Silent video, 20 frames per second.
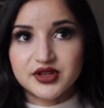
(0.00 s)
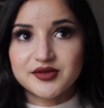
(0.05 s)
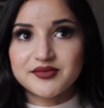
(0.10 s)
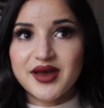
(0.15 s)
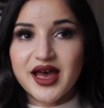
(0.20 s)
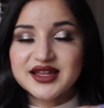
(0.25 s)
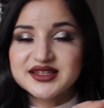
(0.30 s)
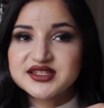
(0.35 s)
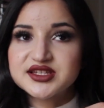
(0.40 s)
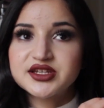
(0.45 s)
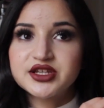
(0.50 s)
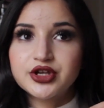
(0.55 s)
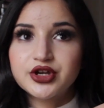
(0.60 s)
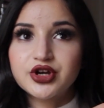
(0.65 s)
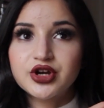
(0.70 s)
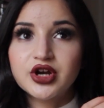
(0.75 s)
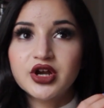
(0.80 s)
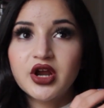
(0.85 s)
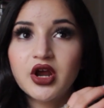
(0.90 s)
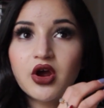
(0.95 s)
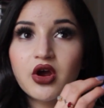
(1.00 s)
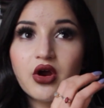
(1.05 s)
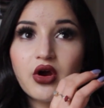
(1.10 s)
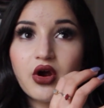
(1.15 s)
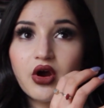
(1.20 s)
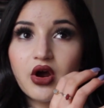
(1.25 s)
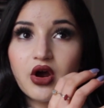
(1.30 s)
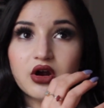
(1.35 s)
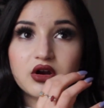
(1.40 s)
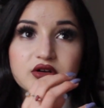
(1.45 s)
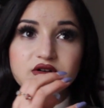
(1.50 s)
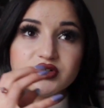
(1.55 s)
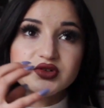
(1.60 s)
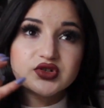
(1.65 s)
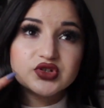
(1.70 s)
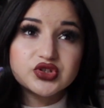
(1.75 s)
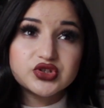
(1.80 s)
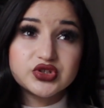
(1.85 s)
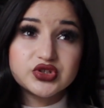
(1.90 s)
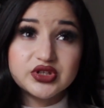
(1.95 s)
The mattes in here are
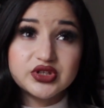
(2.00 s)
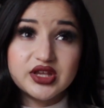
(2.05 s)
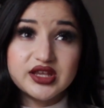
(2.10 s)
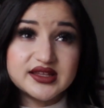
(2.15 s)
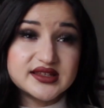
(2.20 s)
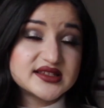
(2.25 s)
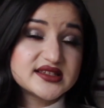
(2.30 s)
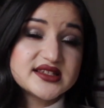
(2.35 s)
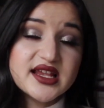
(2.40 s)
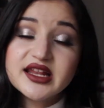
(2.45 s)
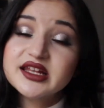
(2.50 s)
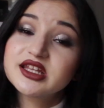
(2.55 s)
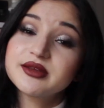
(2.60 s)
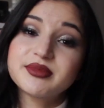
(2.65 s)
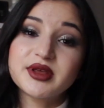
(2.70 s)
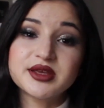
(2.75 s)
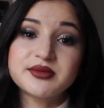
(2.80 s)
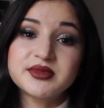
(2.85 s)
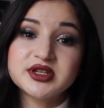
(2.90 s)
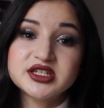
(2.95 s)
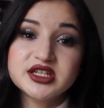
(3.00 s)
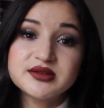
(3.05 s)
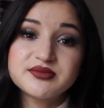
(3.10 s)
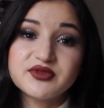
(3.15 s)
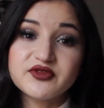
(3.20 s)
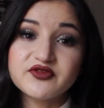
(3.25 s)
insanely pigmented,